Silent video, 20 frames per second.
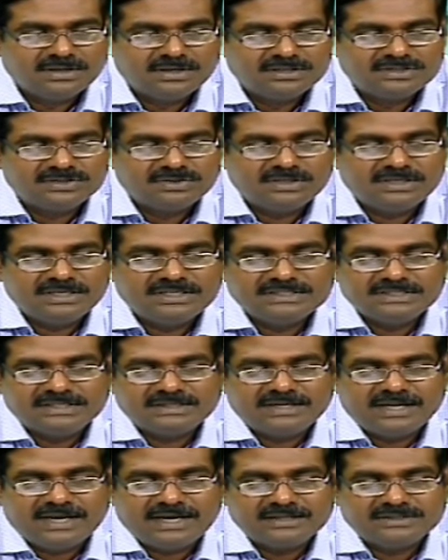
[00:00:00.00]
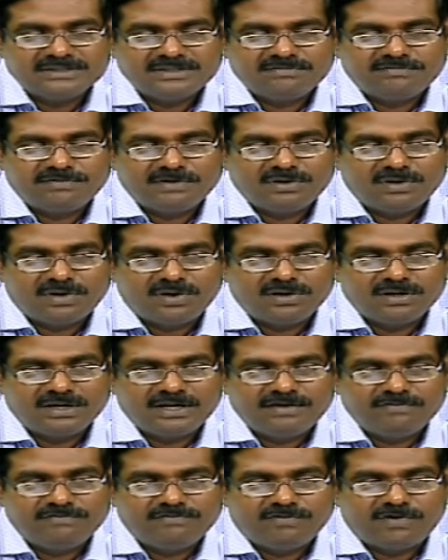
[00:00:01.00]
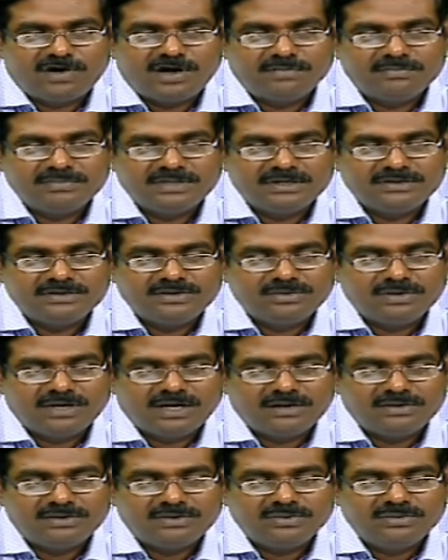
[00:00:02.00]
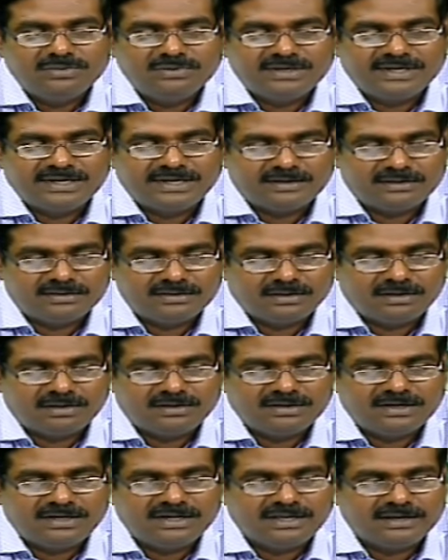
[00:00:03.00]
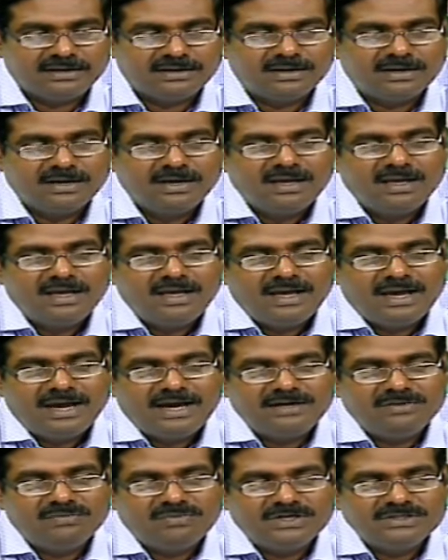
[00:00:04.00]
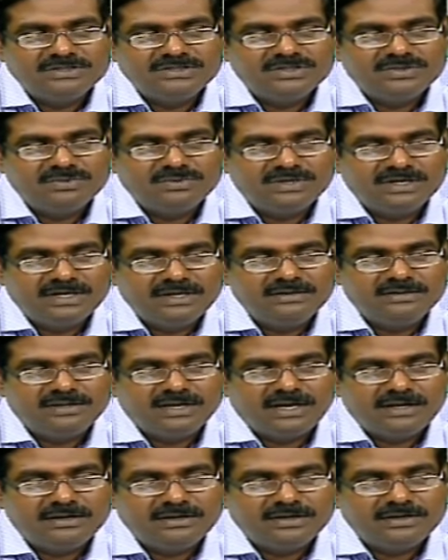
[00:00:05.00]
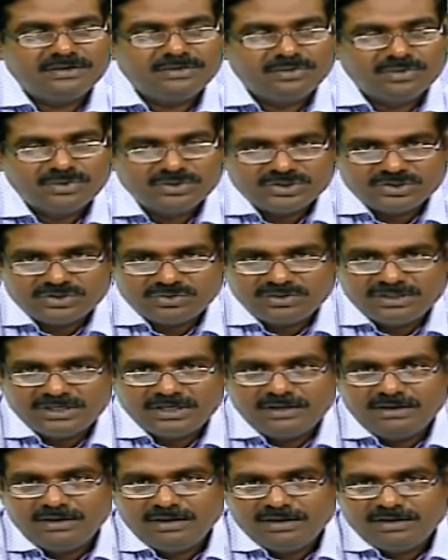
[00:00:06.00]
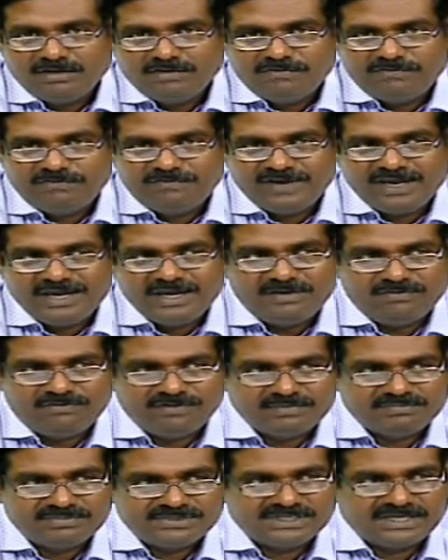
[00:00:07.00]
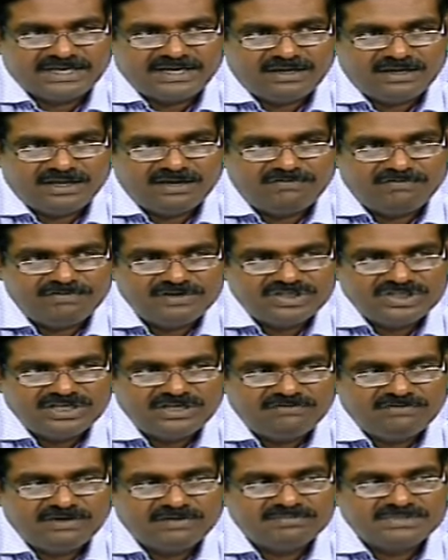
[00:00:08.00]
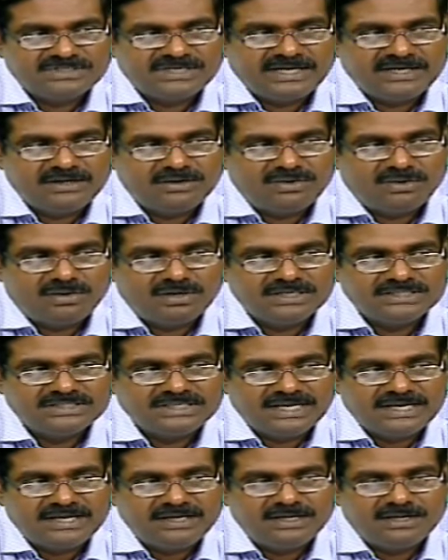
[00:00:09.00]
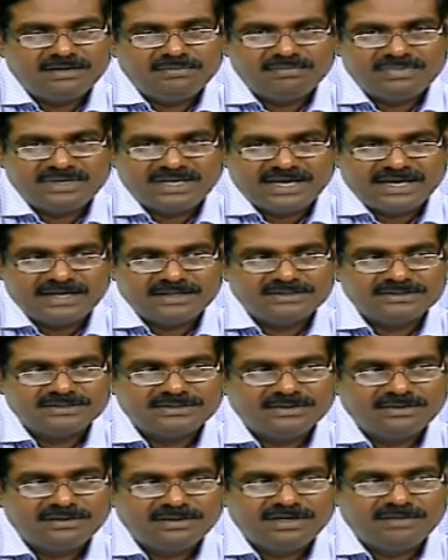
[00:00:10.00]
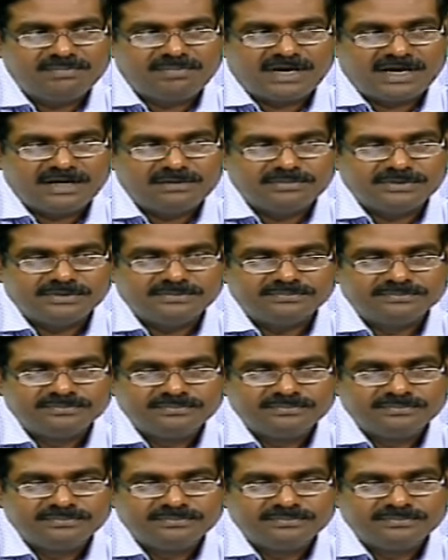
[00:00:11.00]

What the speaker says: So, there is a tax refund online form that you have to click, or the link, and once you click that, it goes to the fake website, a phishing website called as income tax department,